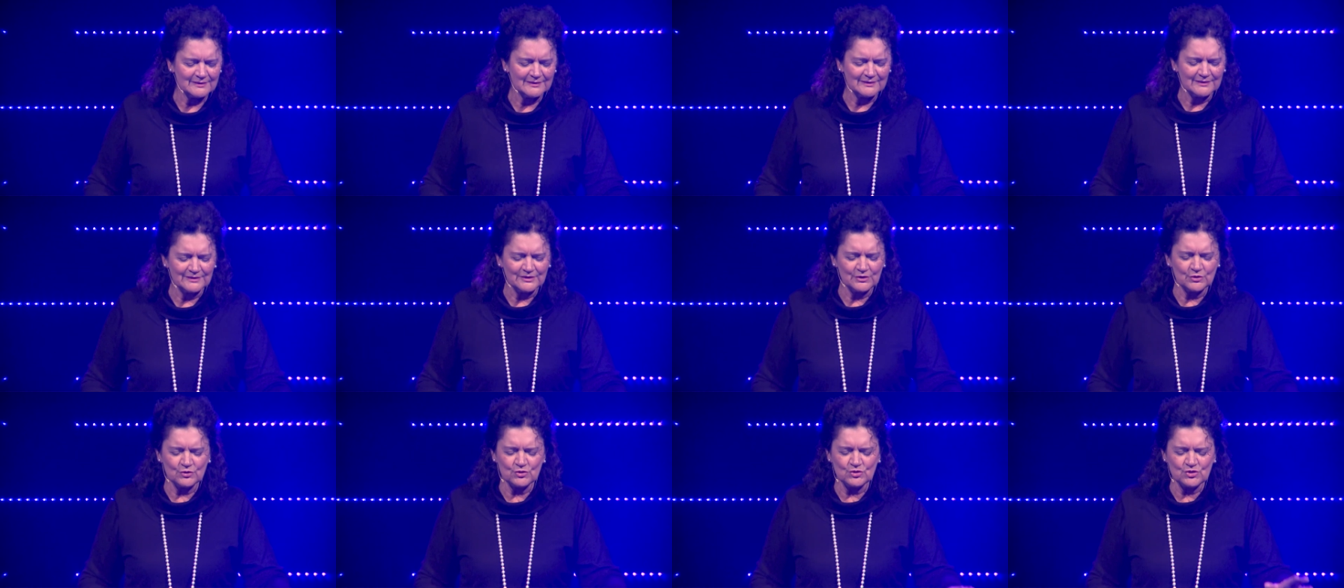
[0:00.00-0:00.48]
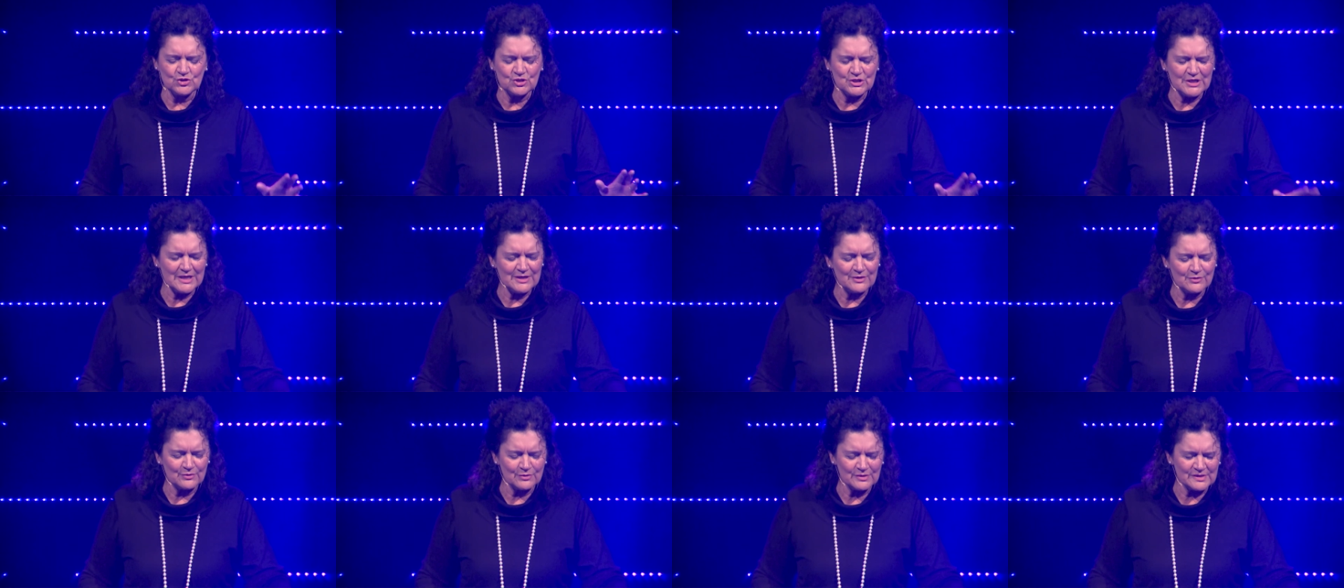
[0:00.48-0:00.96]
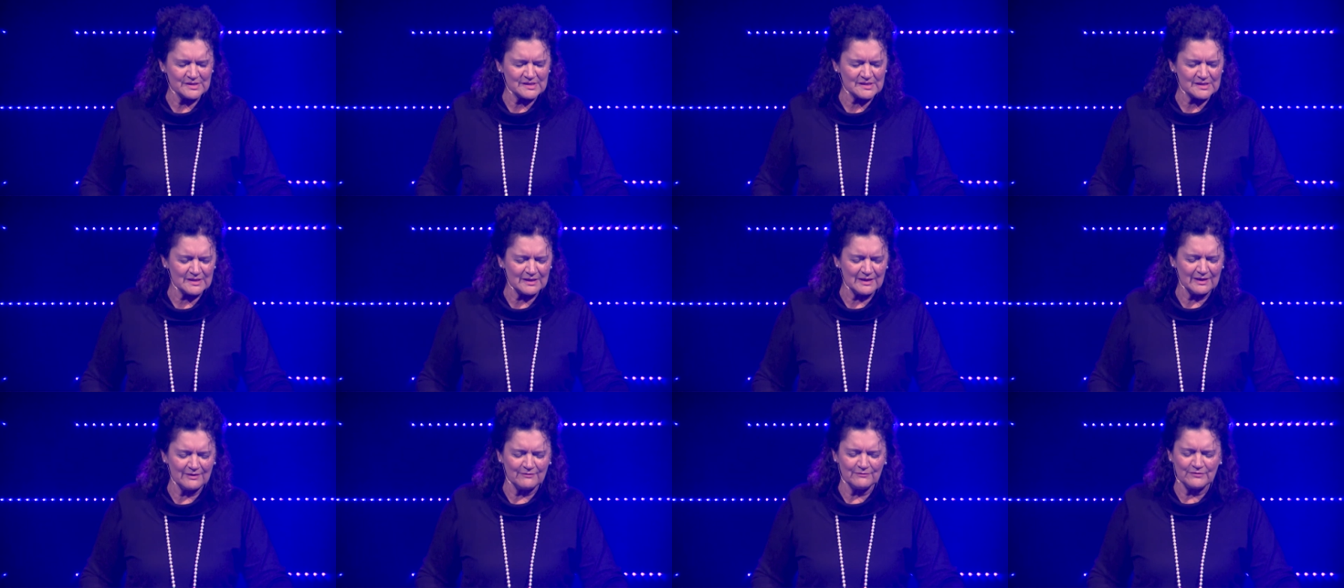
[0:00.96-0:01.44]
your generous
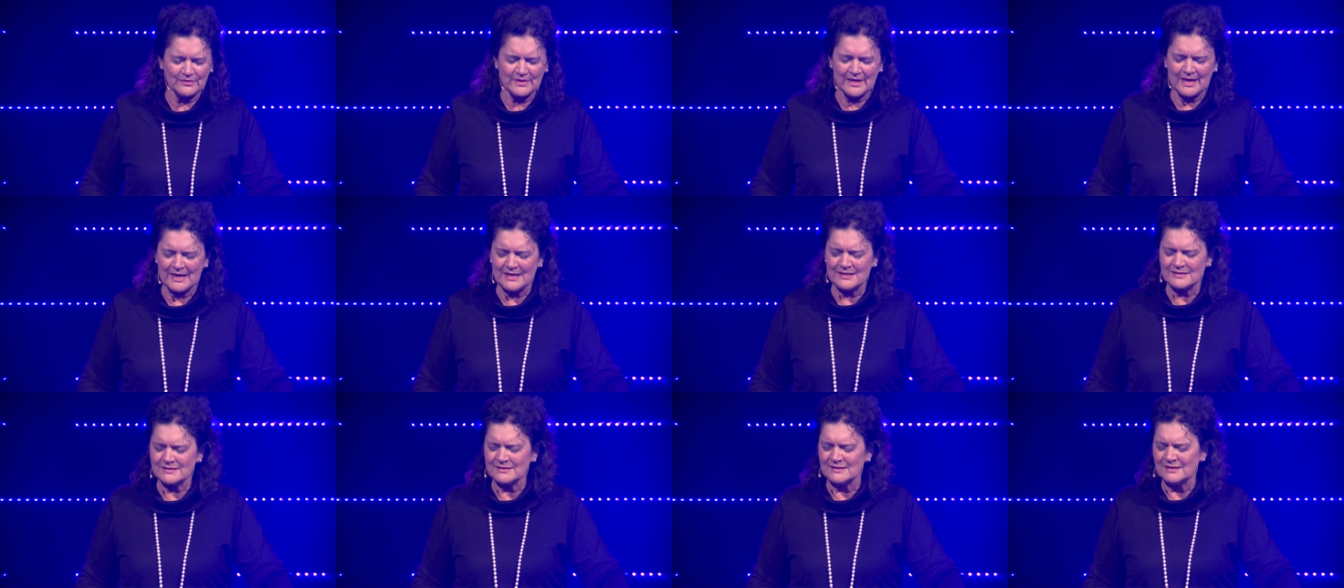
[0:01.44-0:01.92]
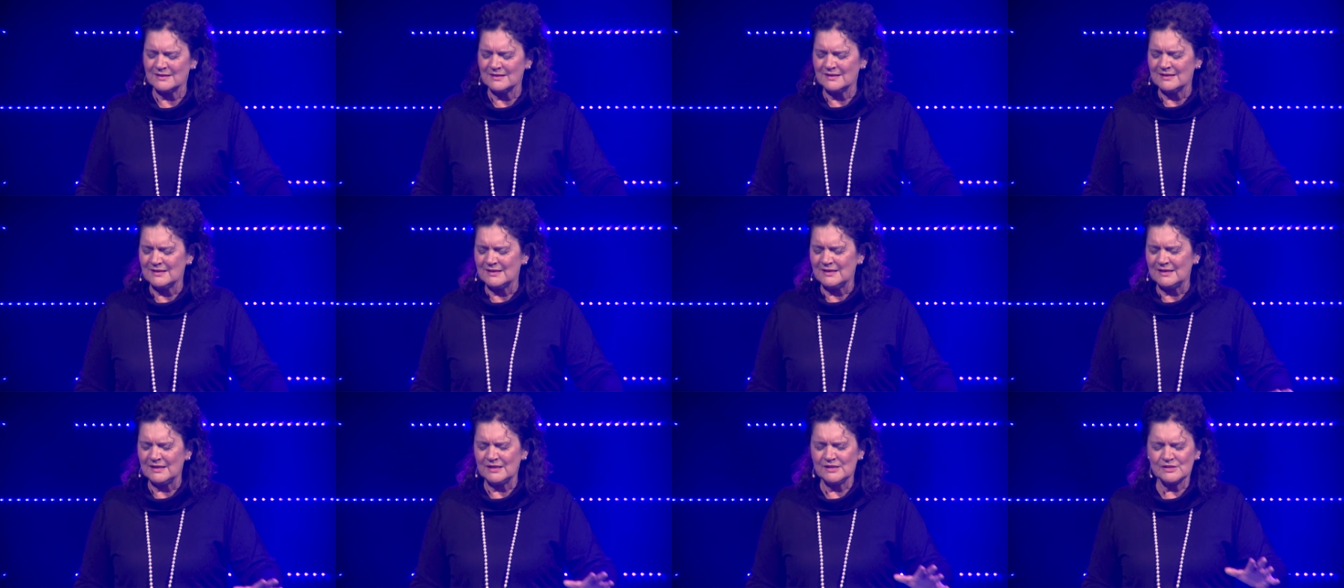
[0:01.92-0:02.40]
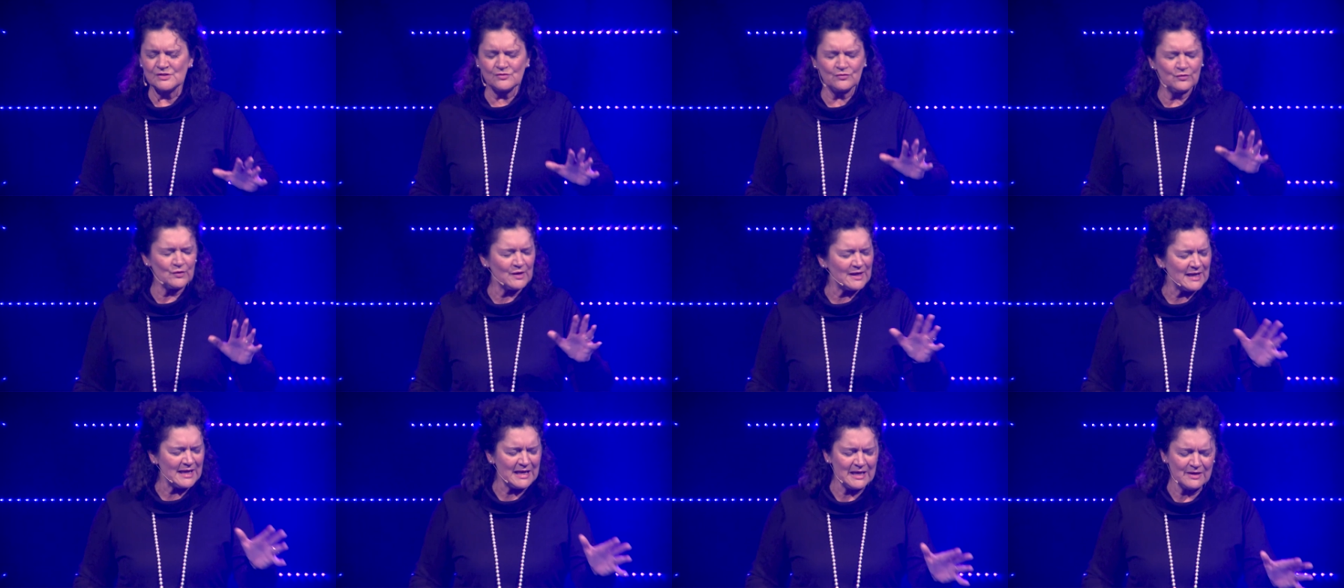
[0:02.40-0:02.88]
love that is
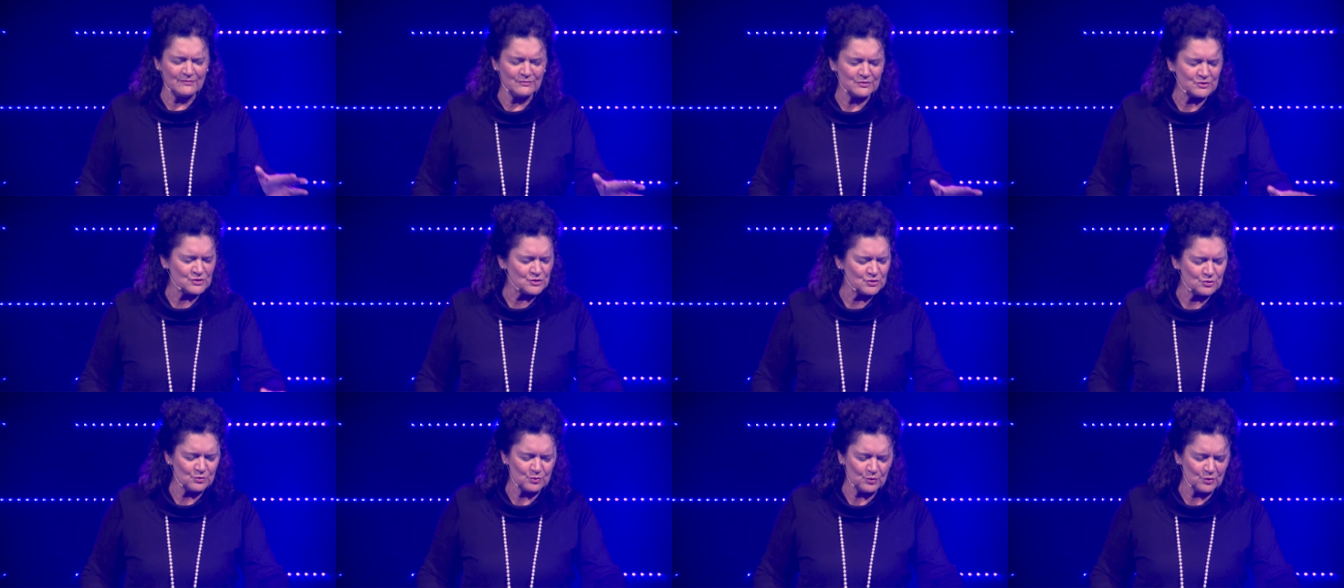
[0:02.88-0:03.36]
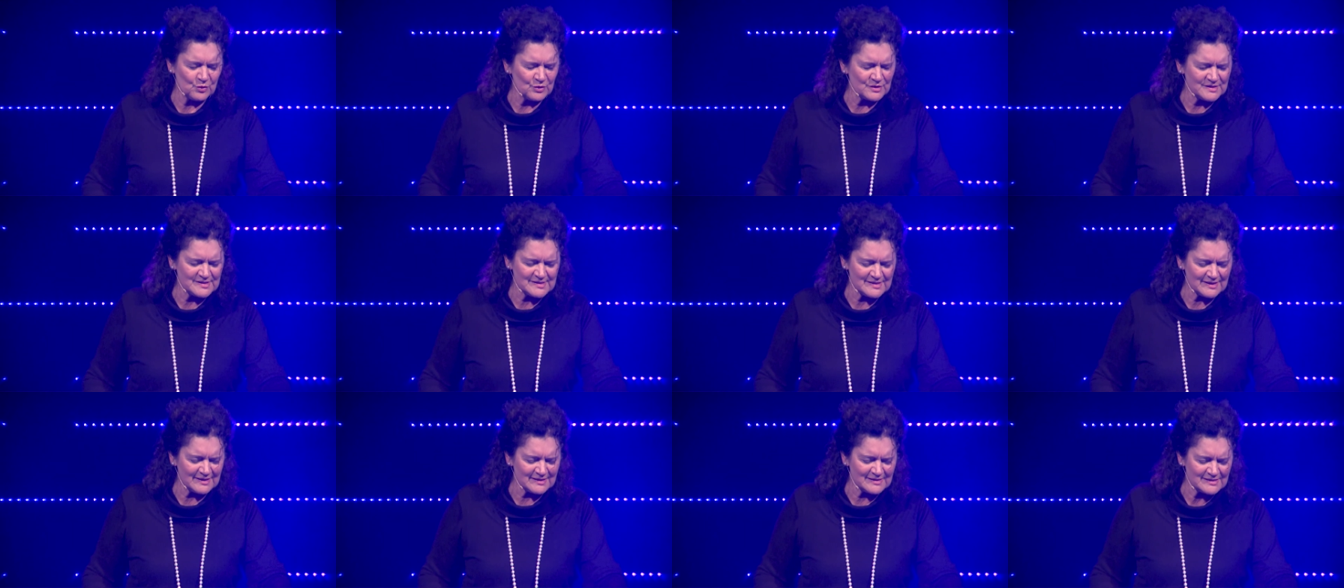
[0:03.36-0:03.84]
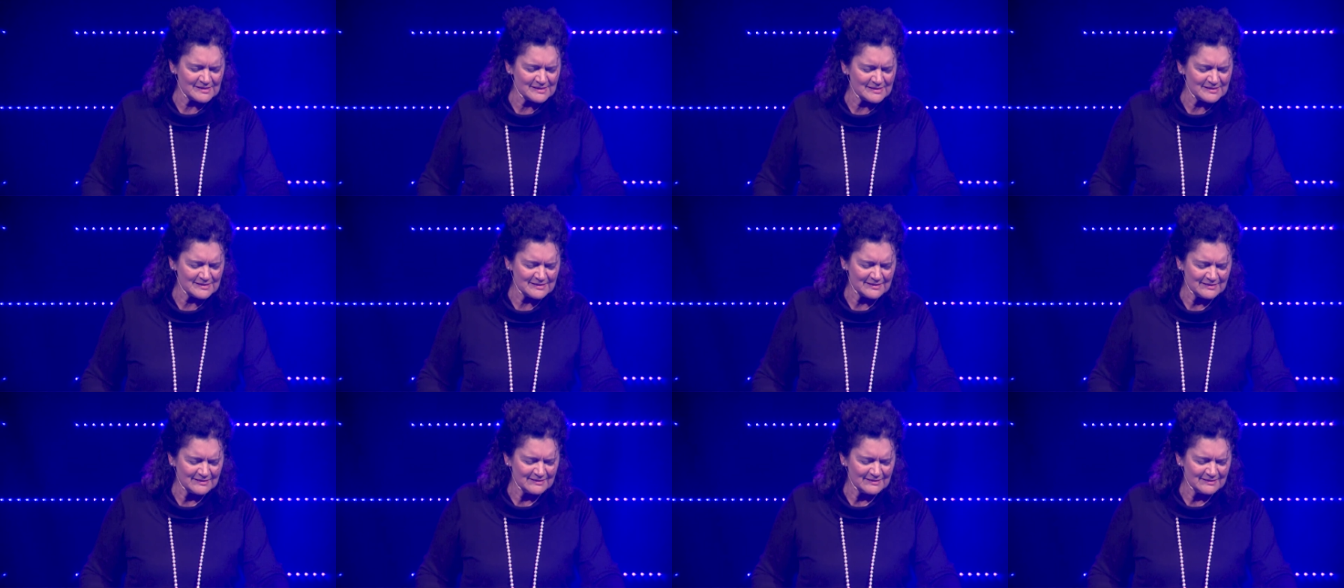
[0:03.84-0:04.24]
forever towards us.